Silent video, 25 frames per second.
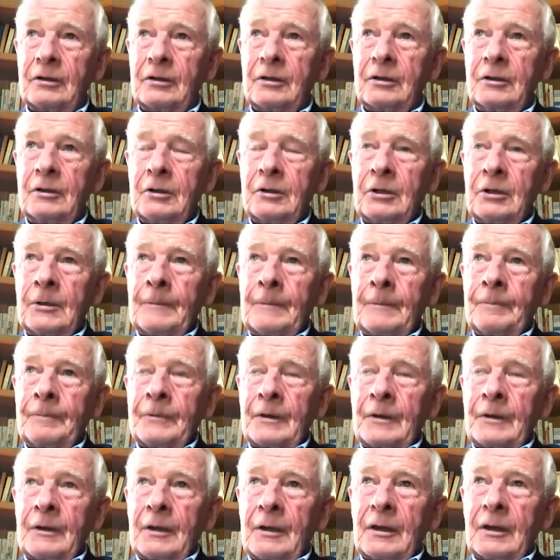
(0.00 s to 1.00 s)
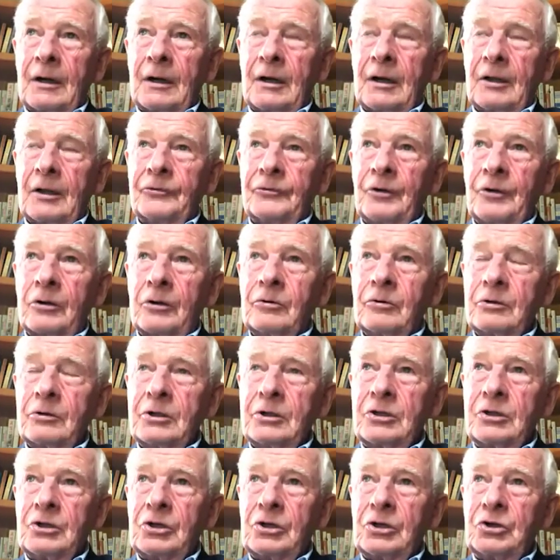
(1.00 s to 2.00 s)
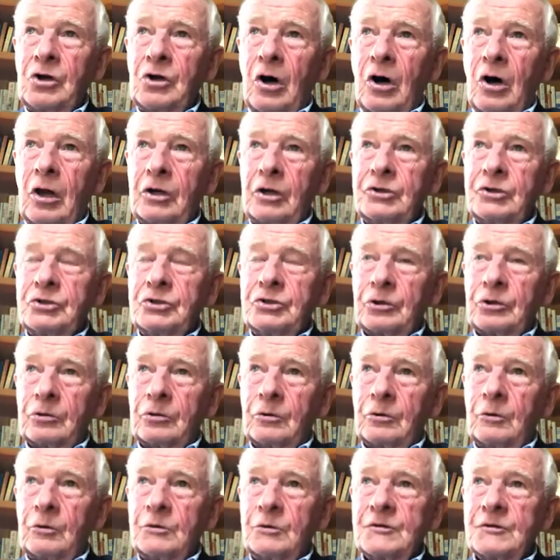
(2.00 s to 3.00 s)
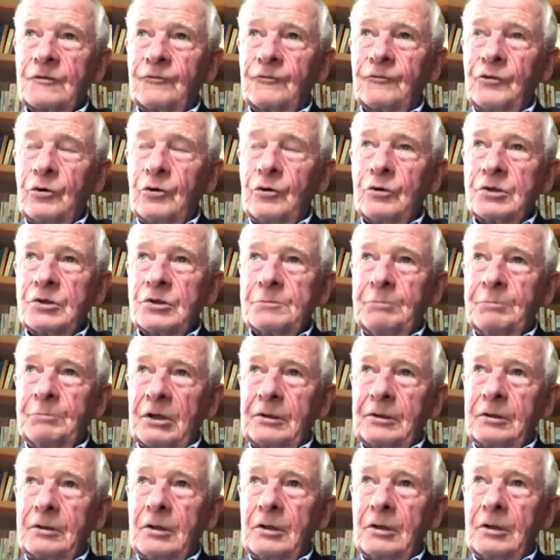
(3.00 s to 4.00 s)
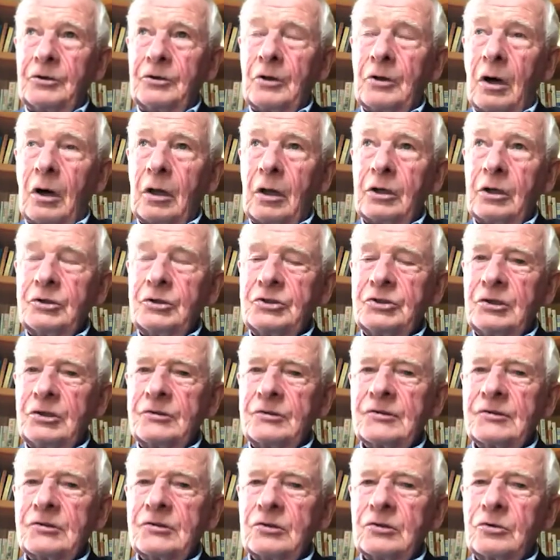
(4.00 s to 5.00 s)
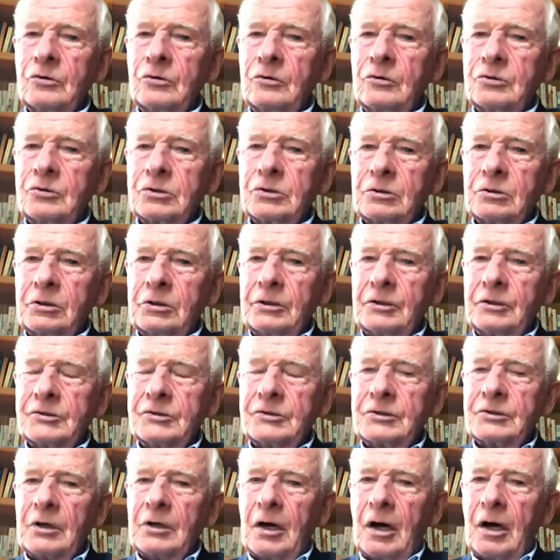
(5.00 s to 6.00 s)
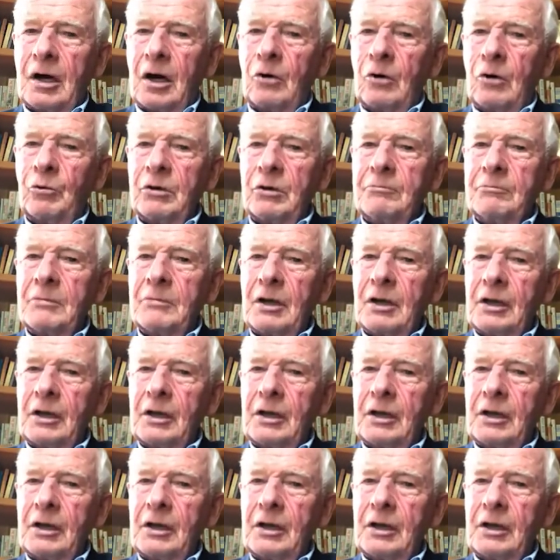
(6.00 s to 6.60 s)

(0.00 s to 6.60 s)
not only the knowledge in our own spheres, but the knowledge institutionally as to how we manage these institutions.